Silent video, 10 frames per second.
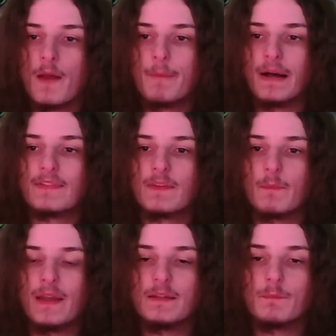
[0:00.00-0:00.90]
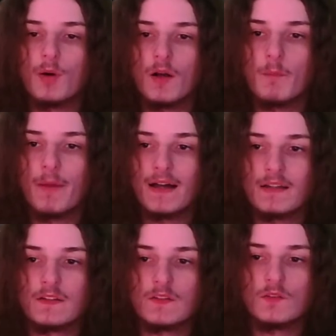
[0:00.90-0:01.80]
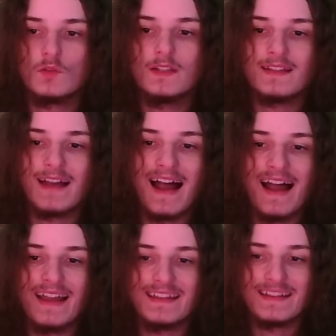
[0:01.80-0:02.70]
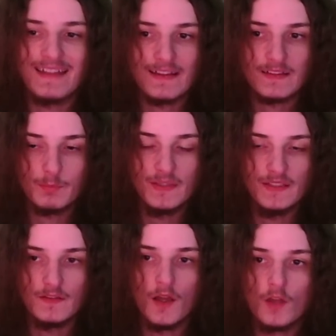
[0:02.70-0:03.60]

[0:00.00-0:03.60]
But the main important part is you need a high attack speed.